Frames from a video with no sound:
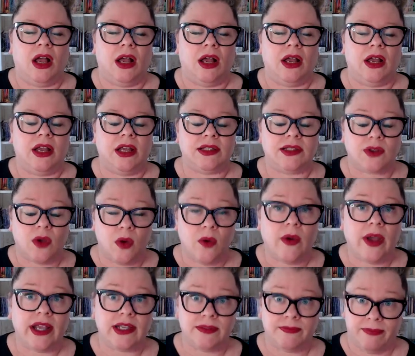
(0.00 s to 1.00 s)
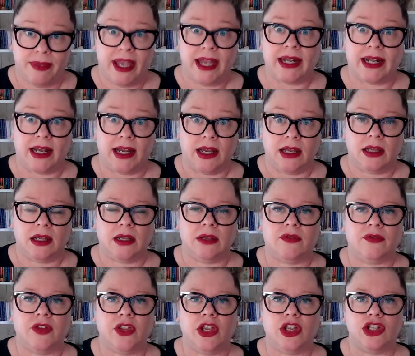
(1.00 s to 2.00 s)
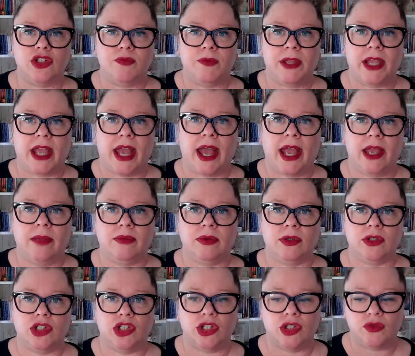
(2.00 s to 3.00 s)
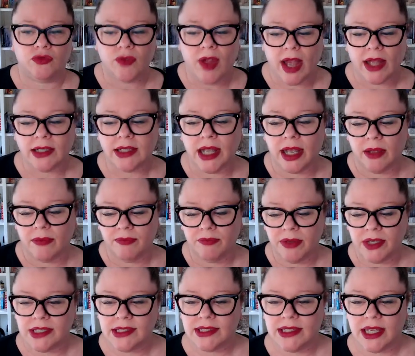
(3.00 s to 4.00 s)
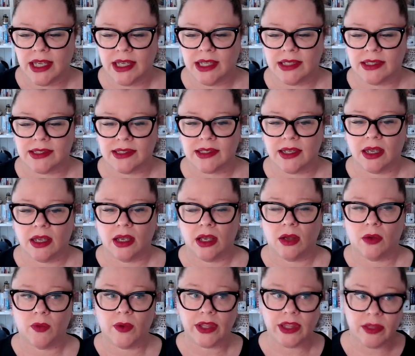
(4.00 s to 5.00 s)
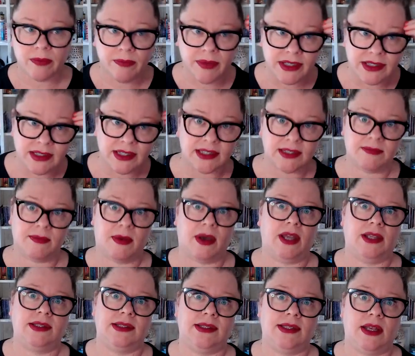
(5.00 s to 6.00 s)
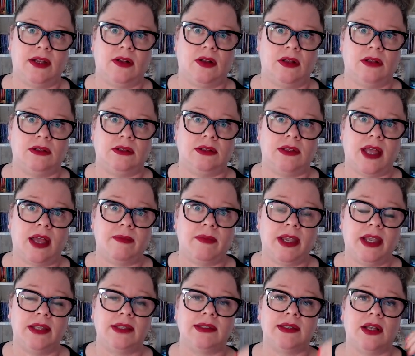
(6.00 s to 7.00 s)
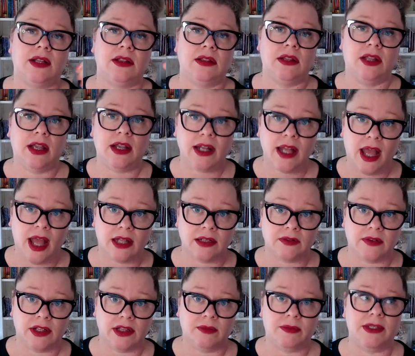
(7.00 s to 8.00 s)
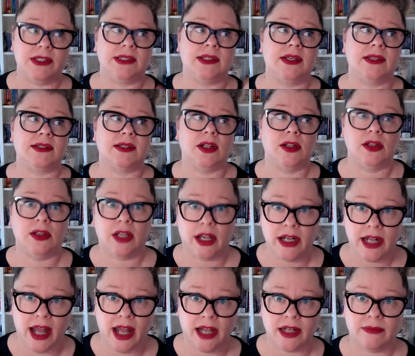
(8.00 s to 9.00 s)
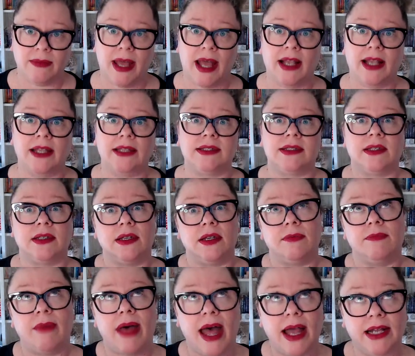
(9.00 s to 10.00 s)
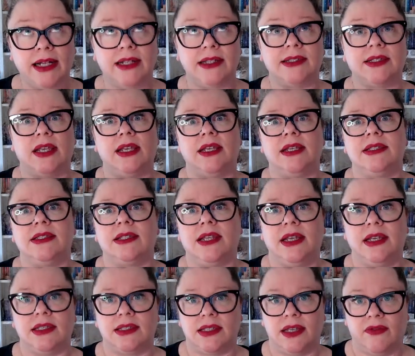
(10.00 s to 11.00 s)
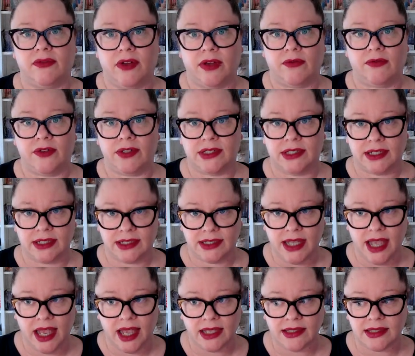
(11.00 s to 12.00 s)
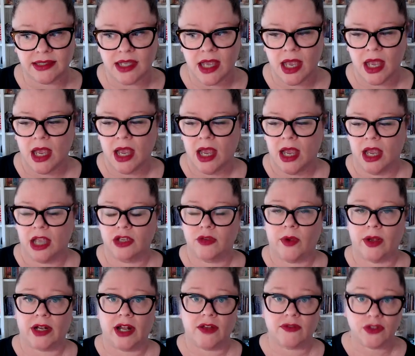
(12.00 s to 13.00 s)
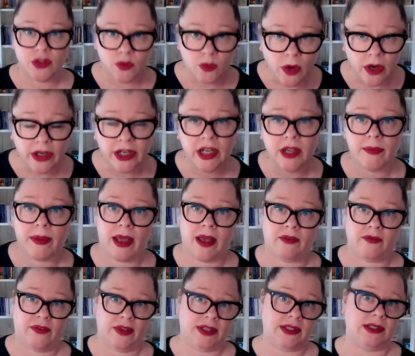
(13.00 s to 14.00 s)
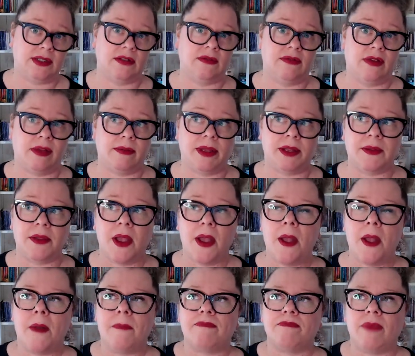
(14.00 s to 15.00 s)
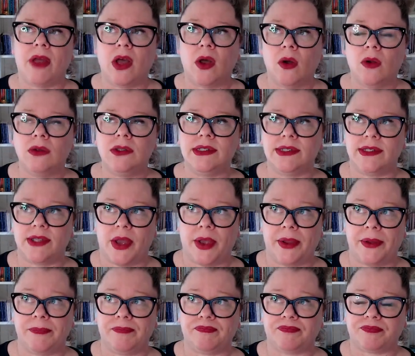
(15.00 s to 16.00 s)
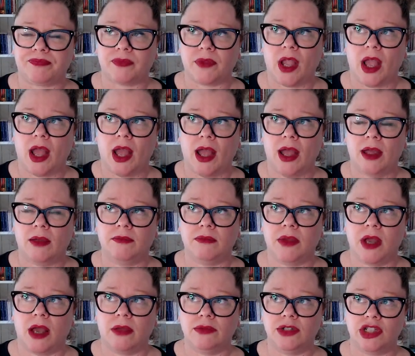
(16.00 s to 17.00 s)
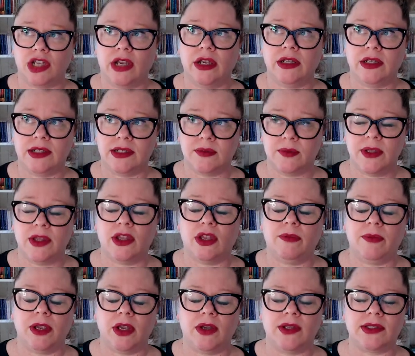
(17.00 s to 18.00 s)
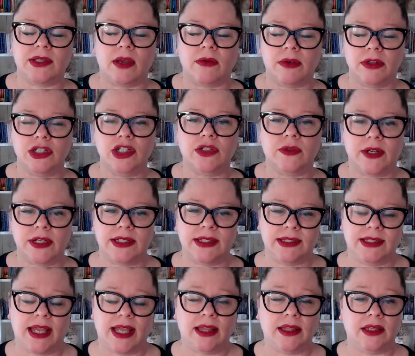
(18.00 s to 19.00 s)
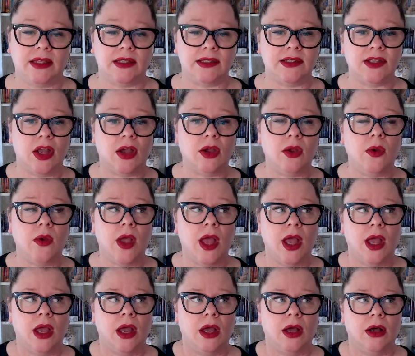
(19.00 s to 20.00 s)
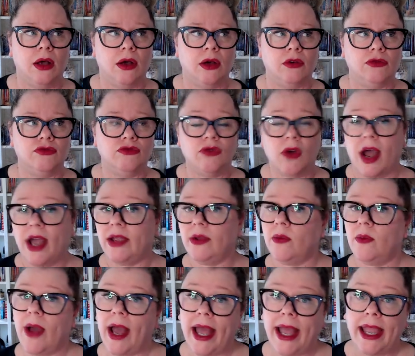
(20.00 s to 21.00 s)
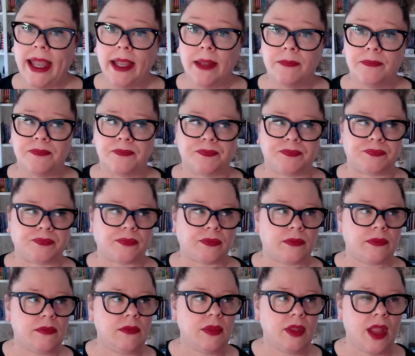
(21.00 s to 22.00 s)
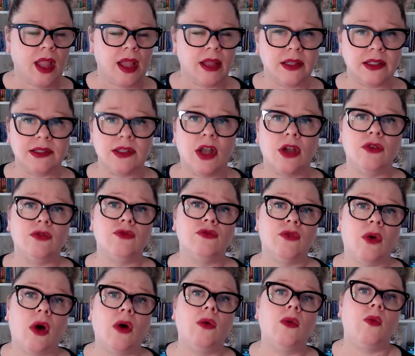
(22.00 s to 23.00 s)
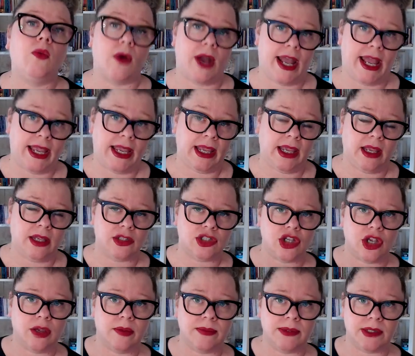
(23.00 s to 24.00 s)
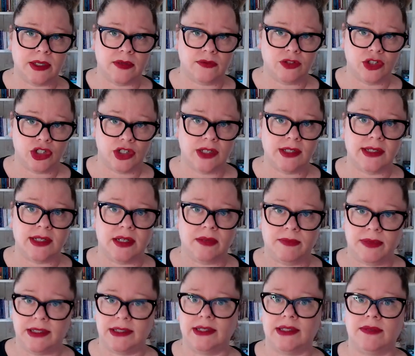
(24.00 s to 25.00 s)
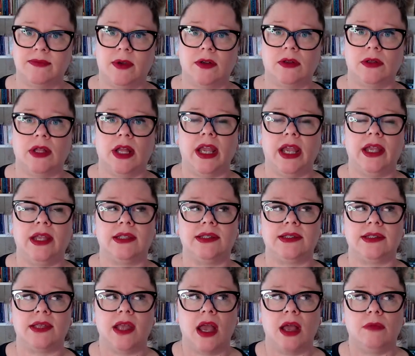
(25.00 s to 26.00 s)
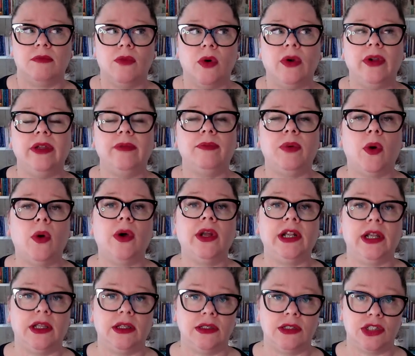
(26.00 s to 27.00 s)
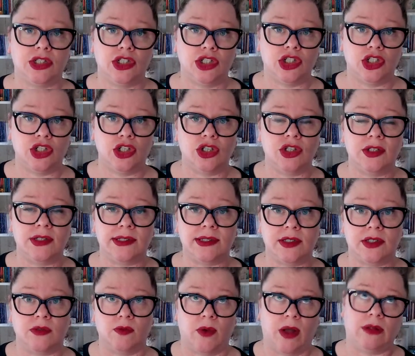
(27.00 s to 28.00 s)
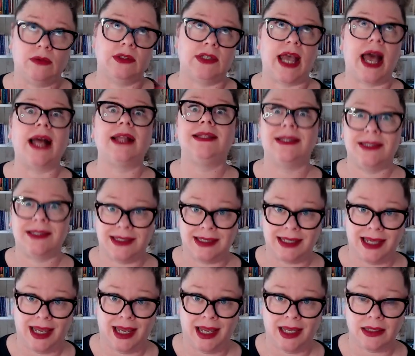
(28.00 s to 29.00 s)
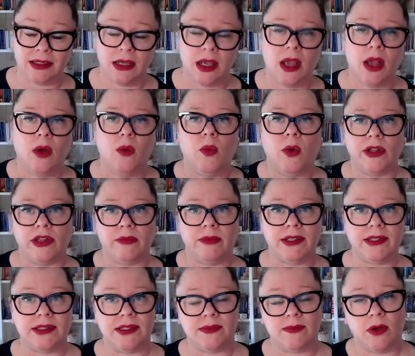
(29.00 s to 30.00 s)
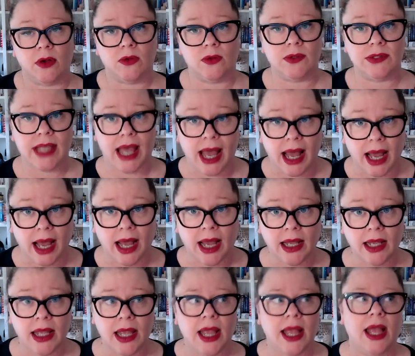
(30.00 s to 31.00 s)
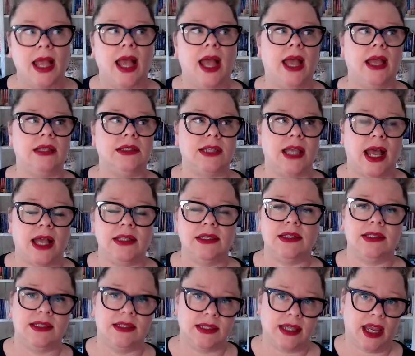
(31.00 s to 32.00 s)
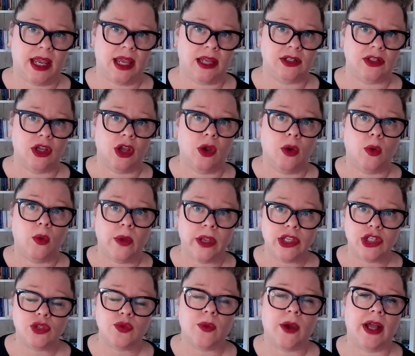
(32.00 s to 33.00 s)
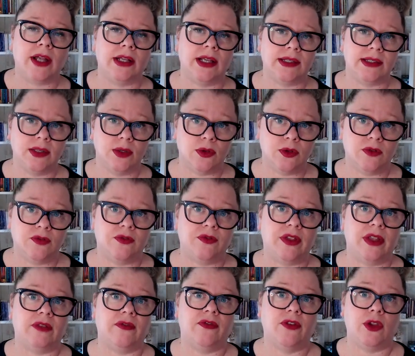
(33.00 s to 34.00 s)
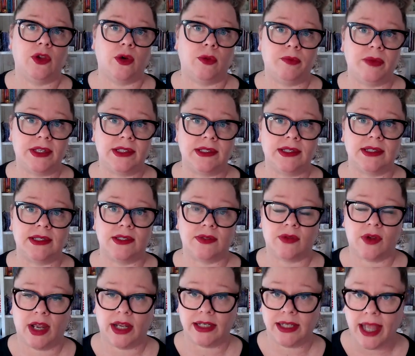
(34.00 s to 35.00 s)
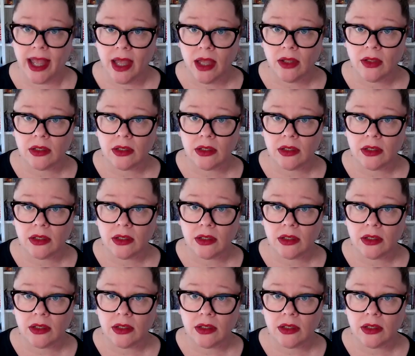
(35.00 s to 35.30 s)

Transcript: it's always better for you to be able to run a business with a business mindset on. That means learn how to run the business, learn how to market it so you can set yourself up for success and you won't have to worry about feast and famine. But also, I'm sharing this with you because I want you to understand that there's no right way and there's no wrong way in terms of choosing a business model. It's more important to choose, well, to understand what the business models are and to understand which one is a good fit for your business right now,